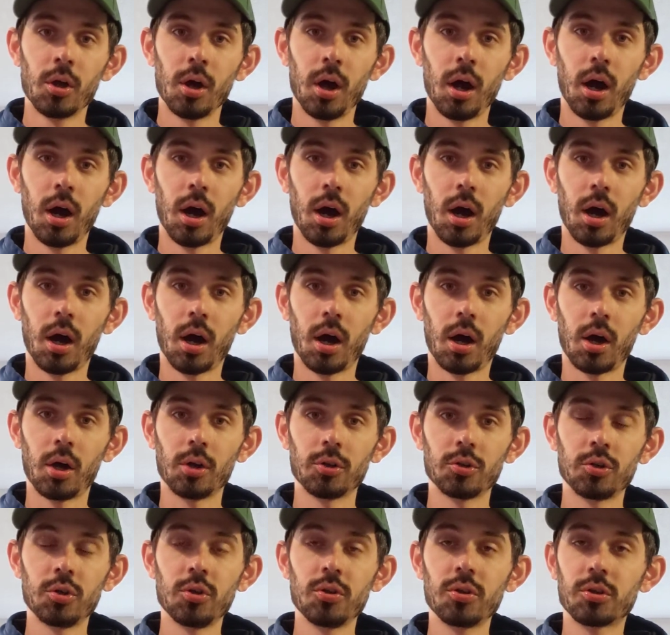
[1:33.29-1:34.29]

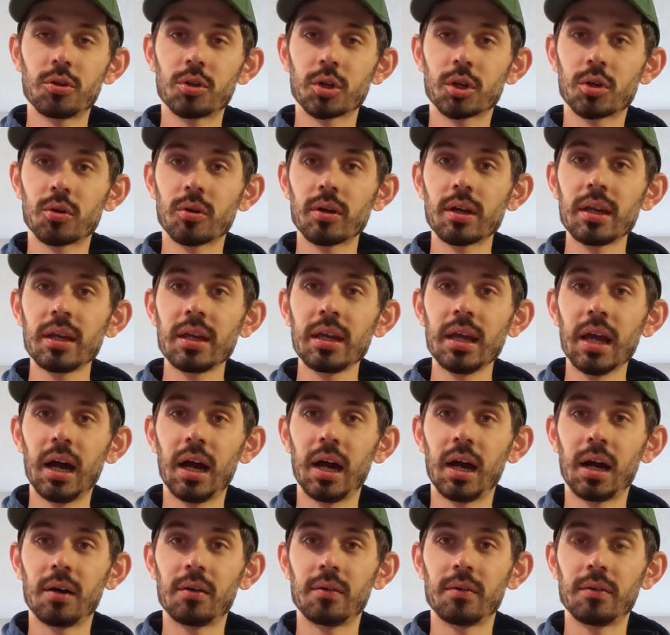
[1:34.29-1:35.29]
To the degree
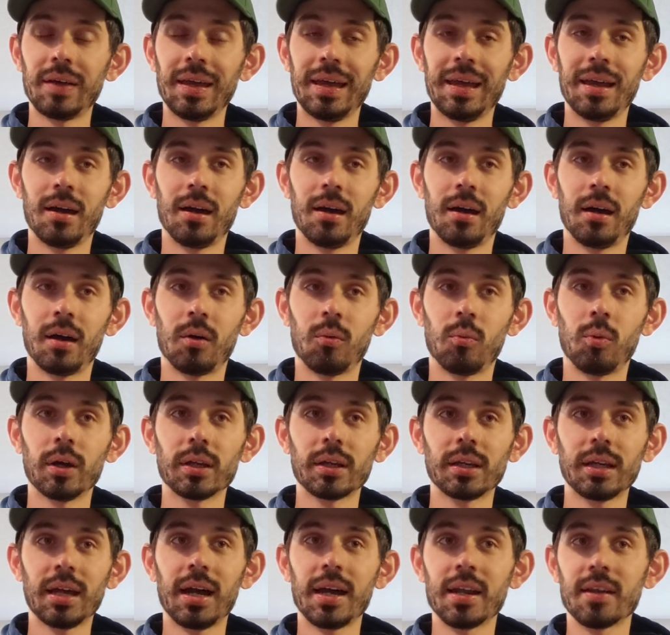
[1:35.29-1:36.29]
of
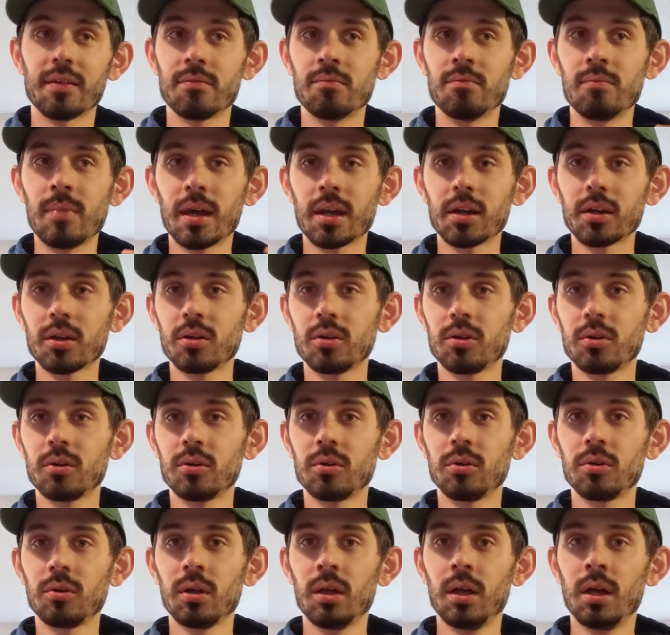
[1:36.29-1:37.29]
what kind of
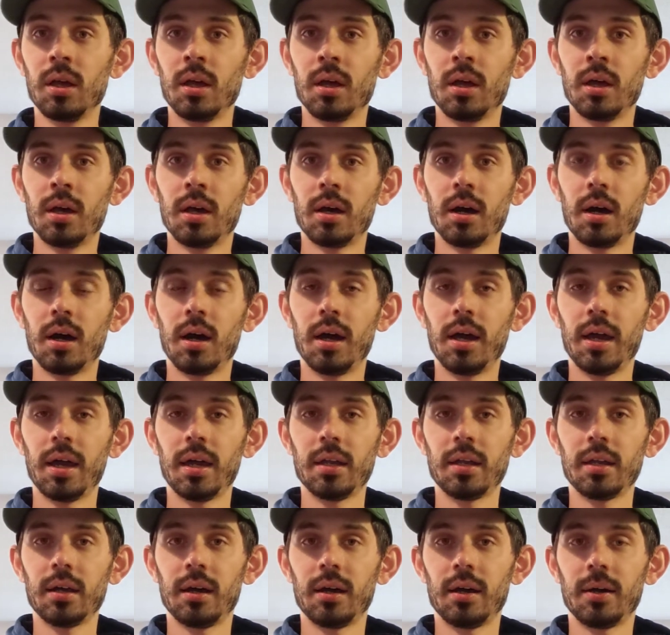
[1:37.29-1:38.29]
medical
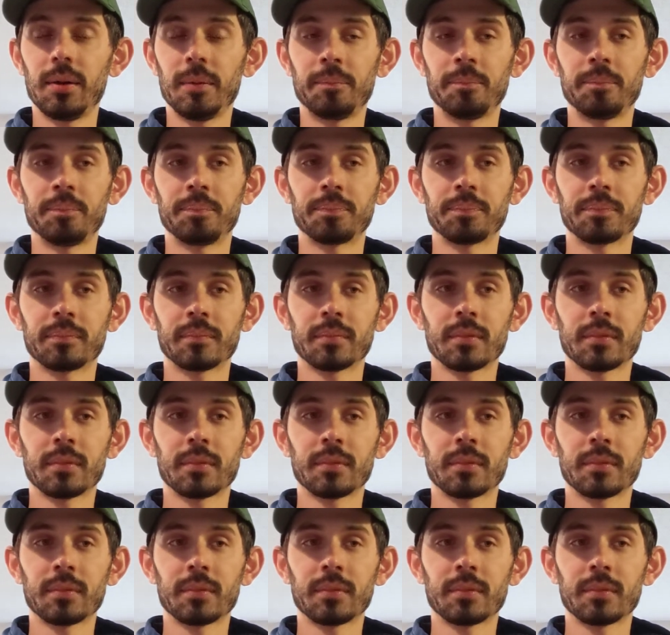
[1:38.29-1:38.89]
and